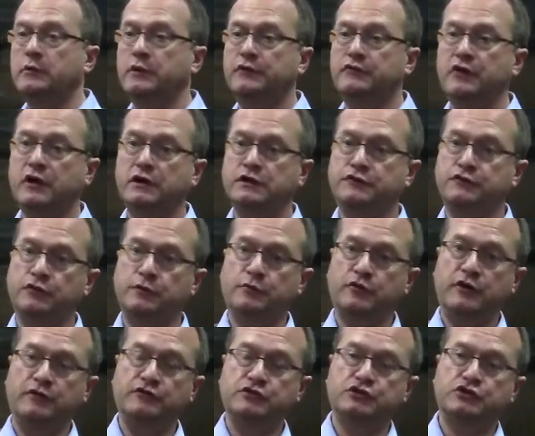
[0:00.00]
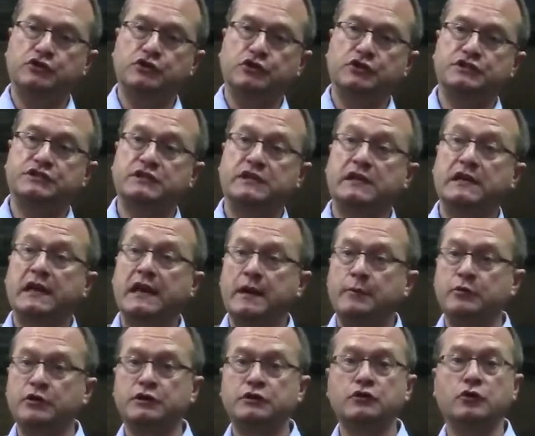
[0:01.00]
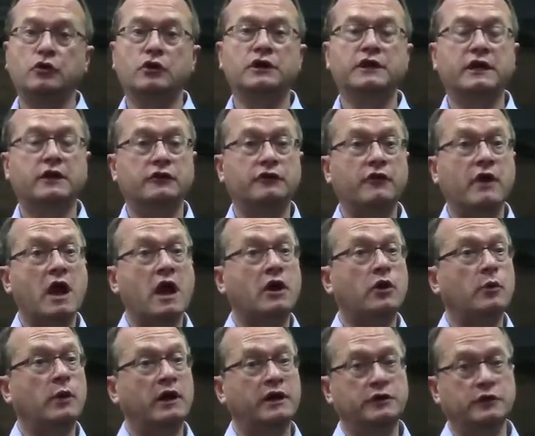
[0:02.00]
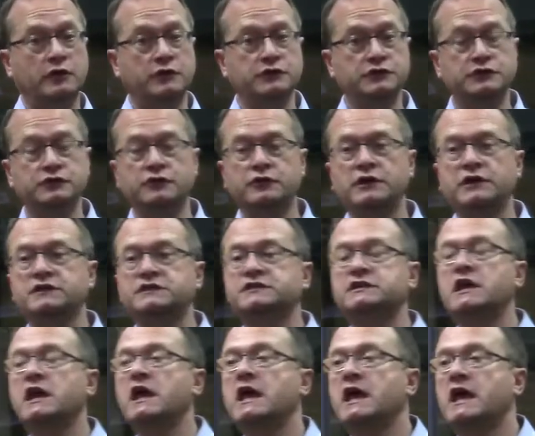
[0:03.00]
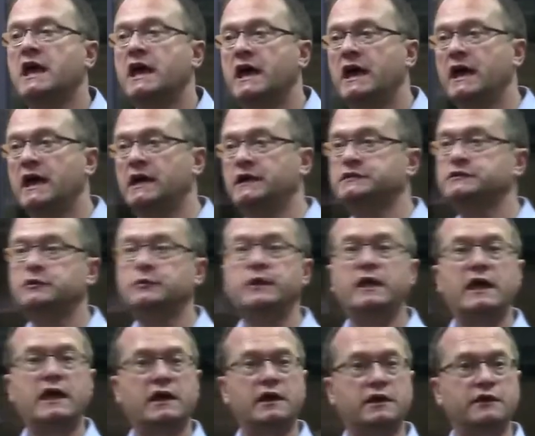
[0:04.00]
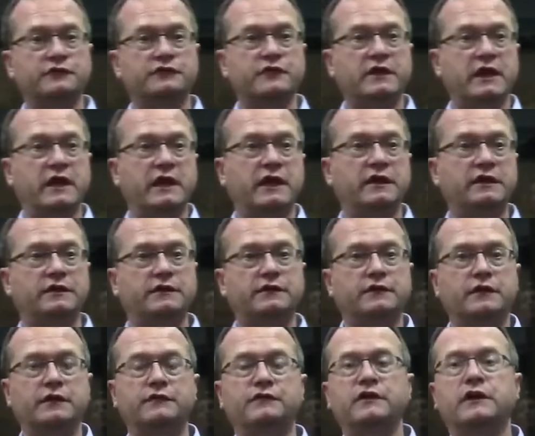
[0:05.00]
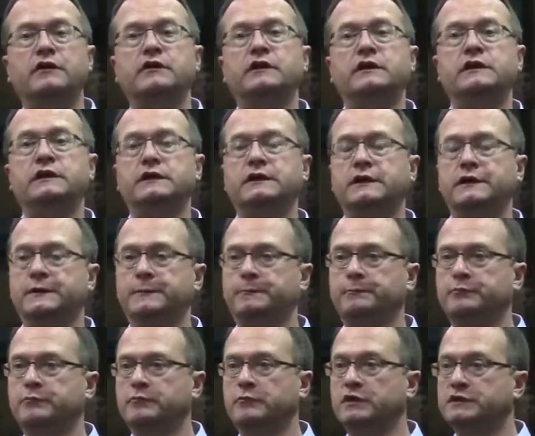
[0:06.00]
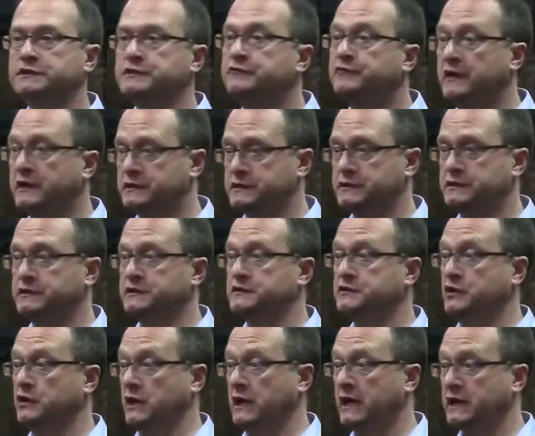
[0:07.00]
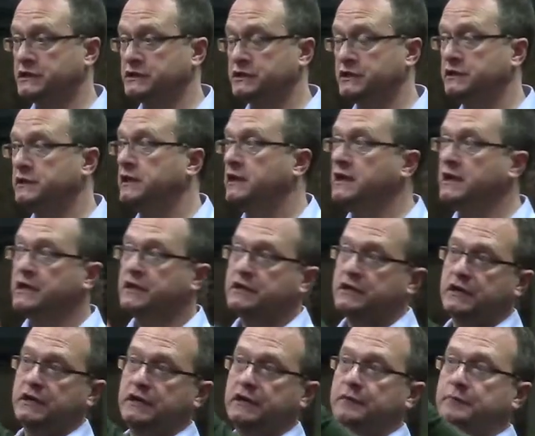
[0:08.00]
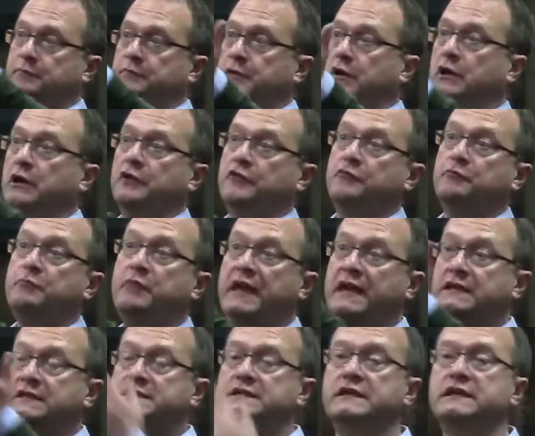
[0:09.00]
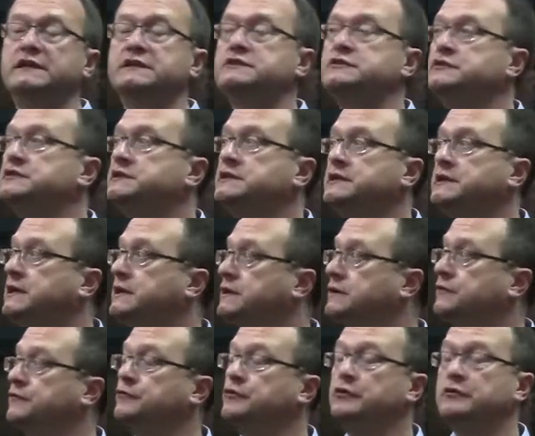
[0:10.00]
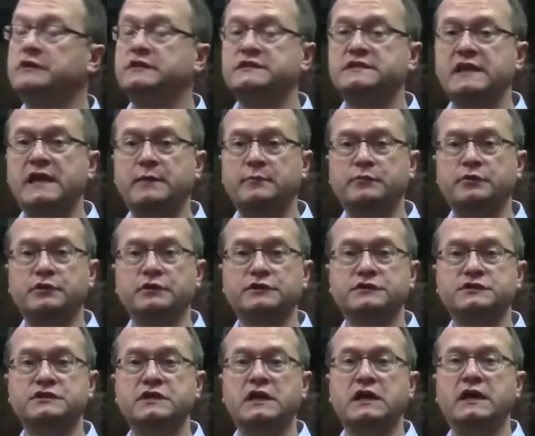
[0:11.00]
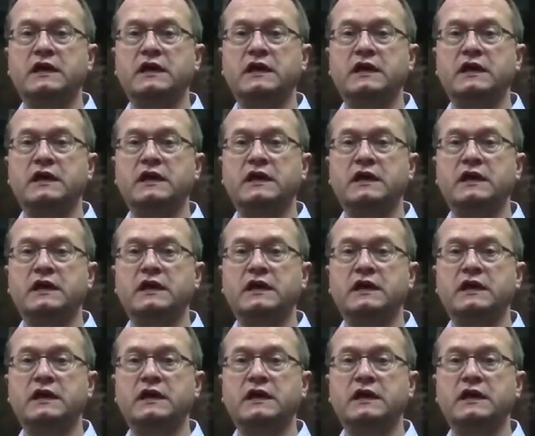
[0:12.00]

We have records for the Moravian Church in Labrador, Nicaragua, and Honduras. And so we have a, a very um, multifaceted collection. Uh, a lot of paintings, you see here a few examples,